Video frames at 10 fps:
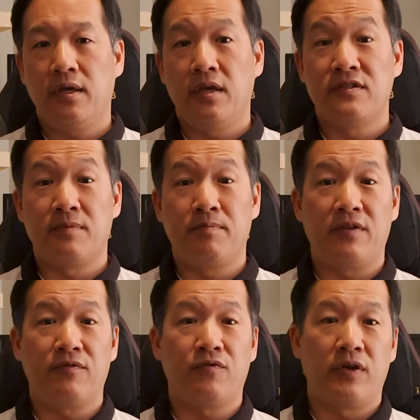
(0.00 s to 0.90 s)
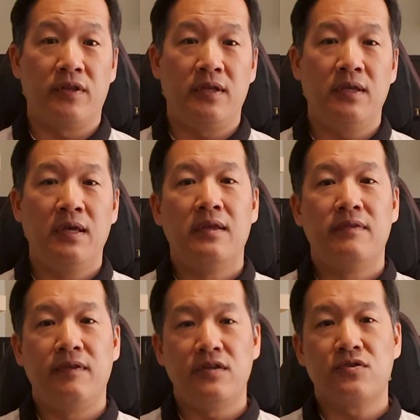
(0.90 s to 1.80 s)
Is it pet friendly?
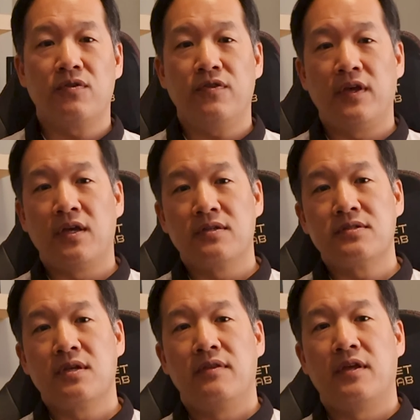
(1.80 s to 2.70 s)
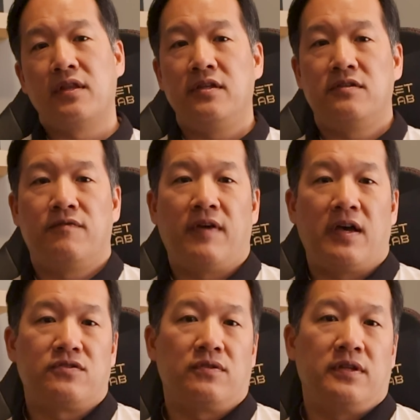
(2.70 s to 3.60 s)
These are things that lead to
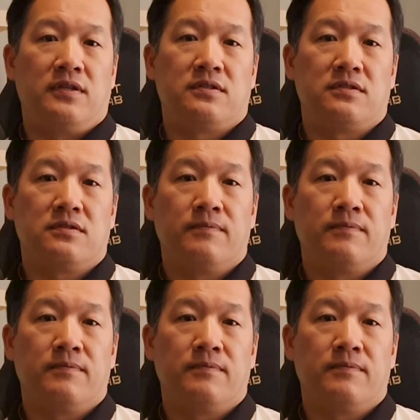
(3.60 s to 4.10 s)
faster leases.